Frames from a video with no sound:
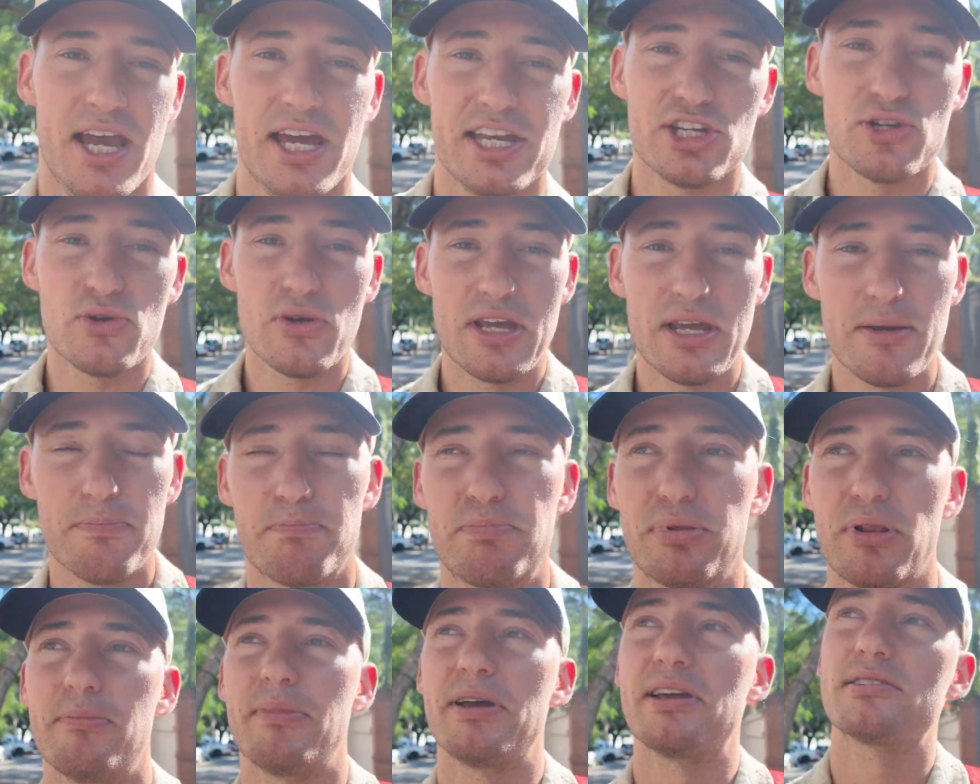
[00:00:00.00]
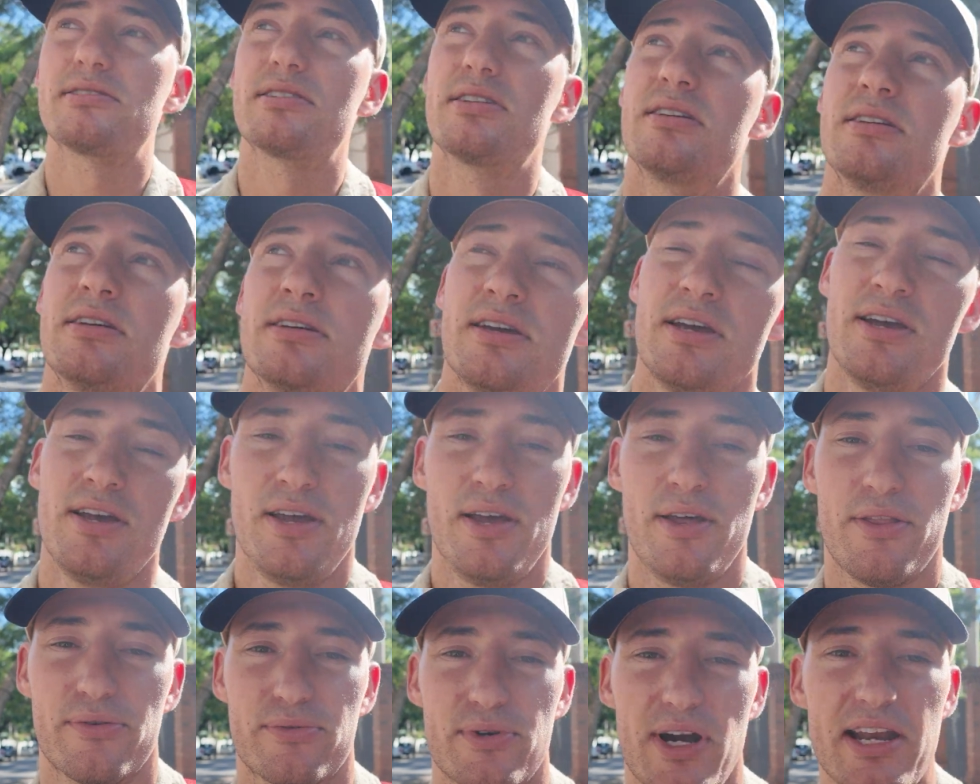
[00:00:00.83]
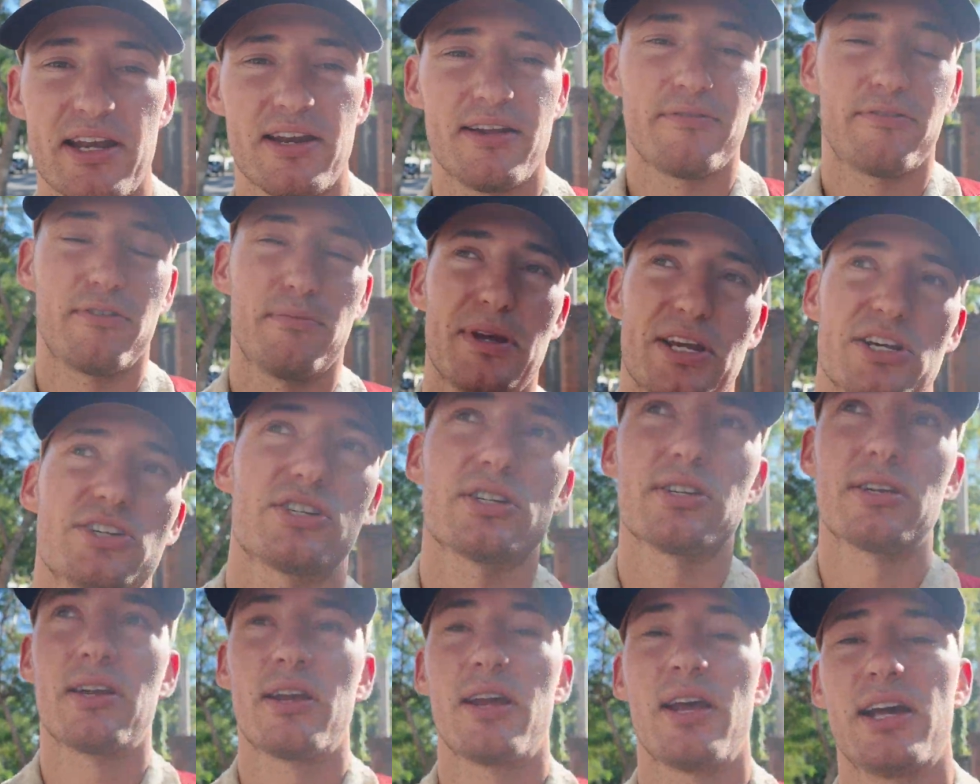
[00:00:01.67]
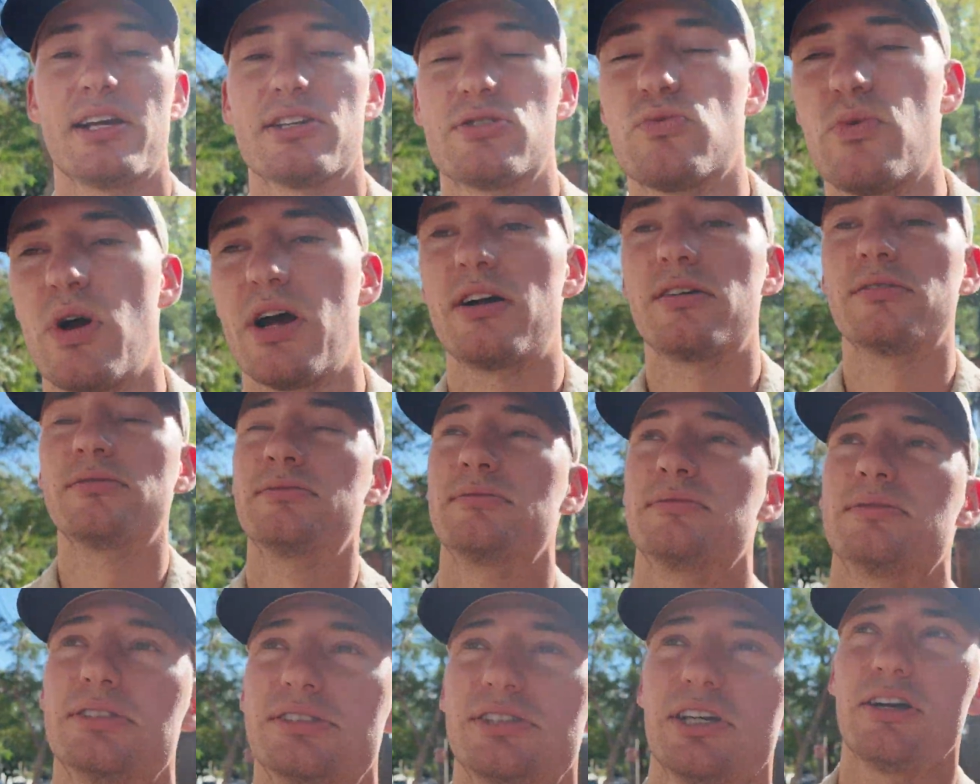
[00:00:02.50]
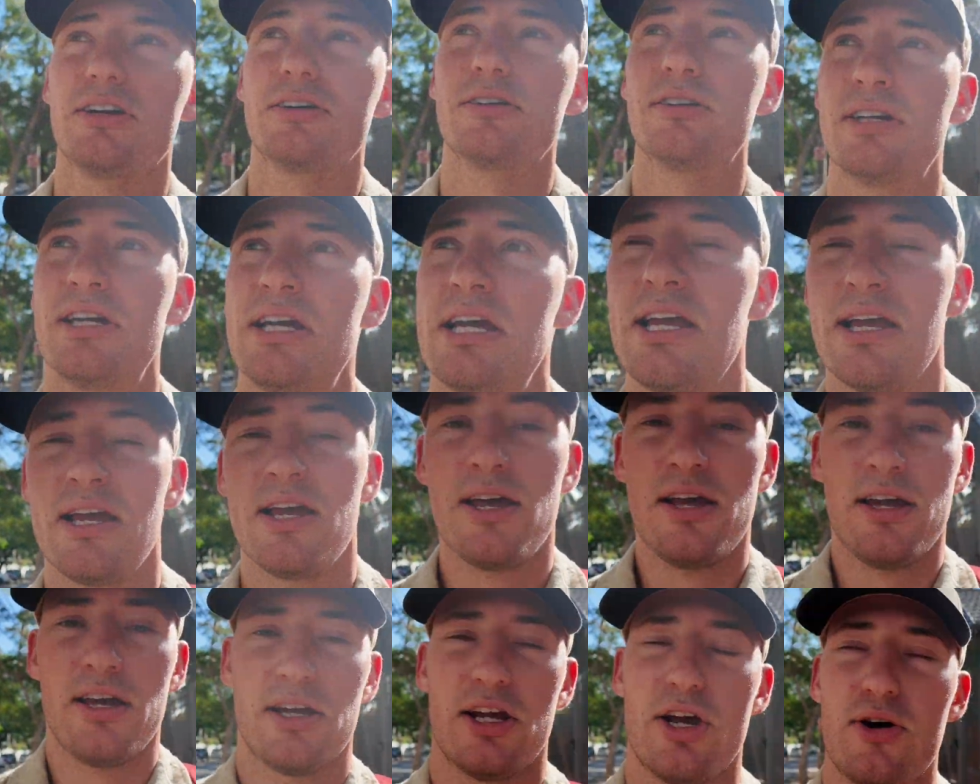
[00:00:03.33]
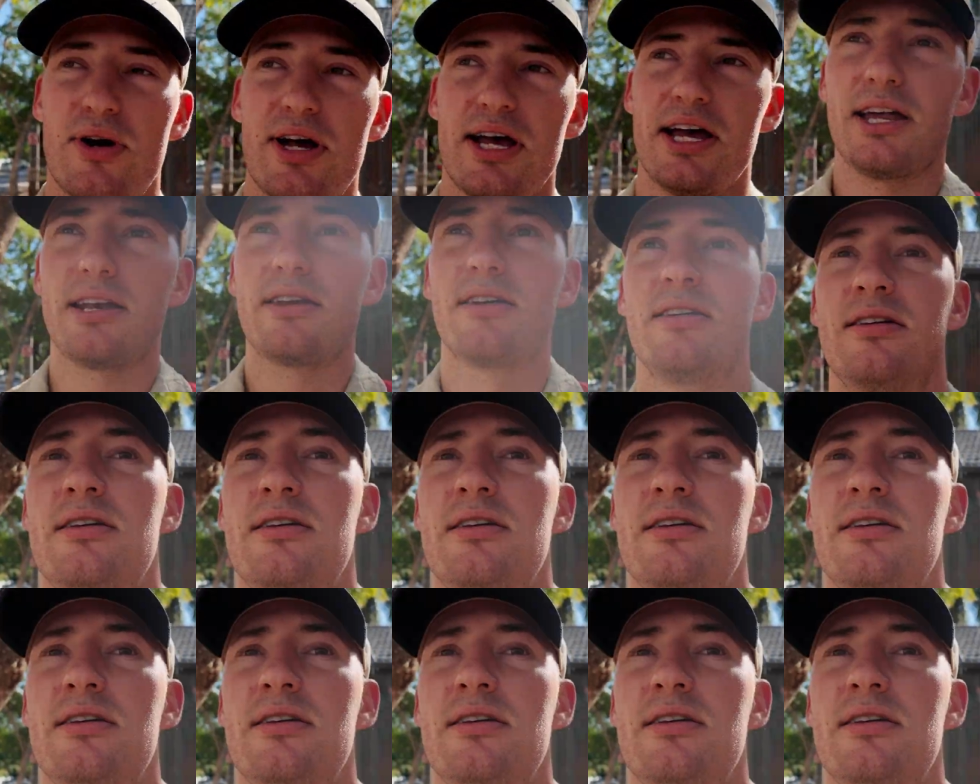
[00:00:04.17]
and you implement the right information as well. So go ahead,